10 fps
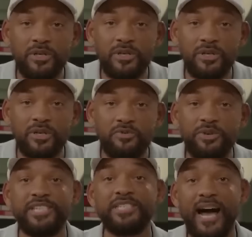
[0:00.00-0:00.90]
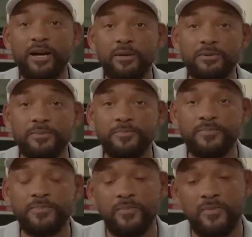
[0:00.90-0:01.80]
Will Smith recalled being
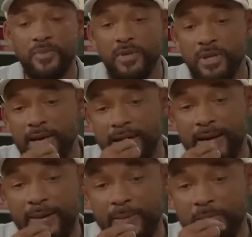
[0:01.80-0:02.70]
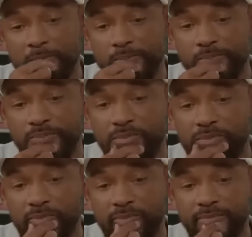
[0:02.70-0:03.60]
mesmerized by his performance in
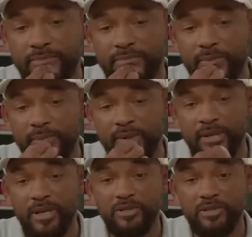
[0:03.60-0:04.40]
Enemy of the State.